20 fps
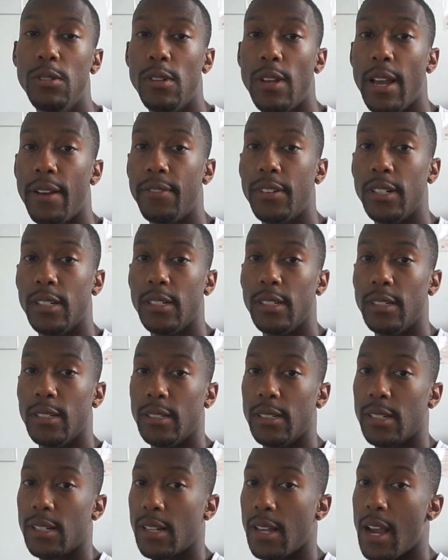you have
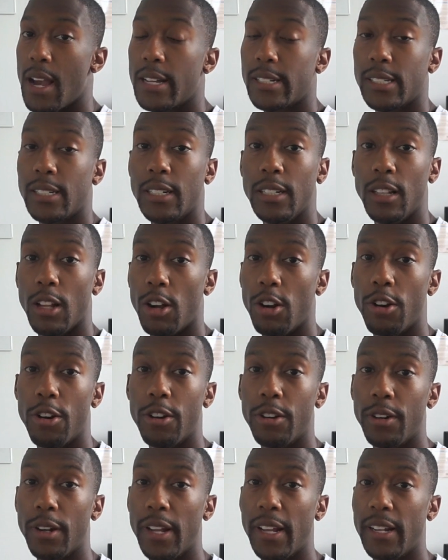to constantly
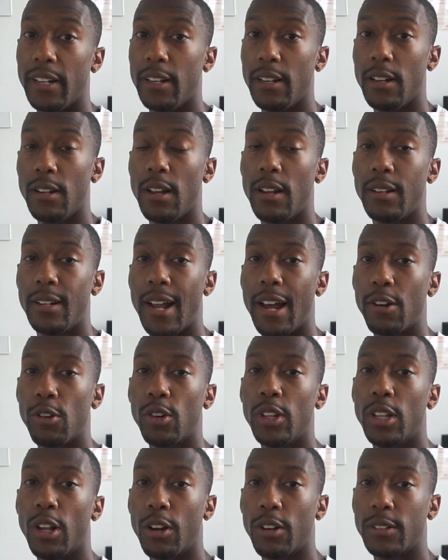learn, and not
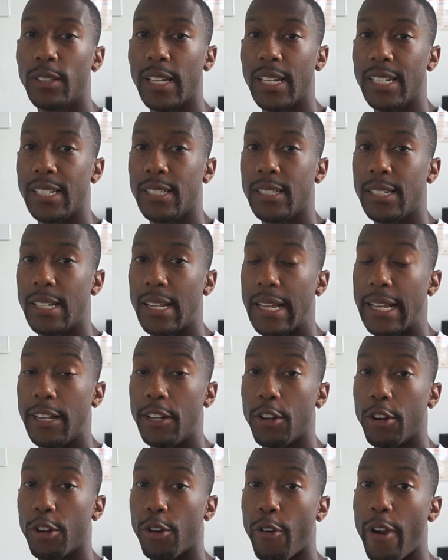only learn things in
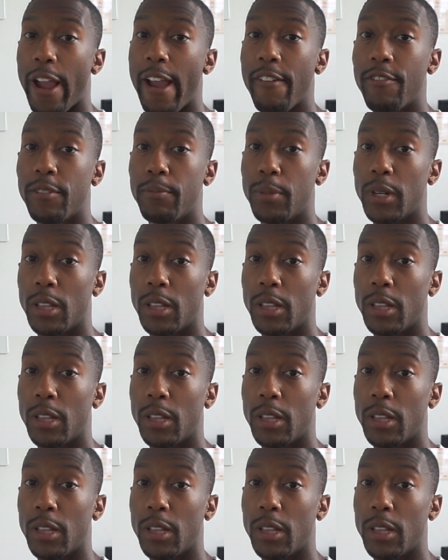your craft,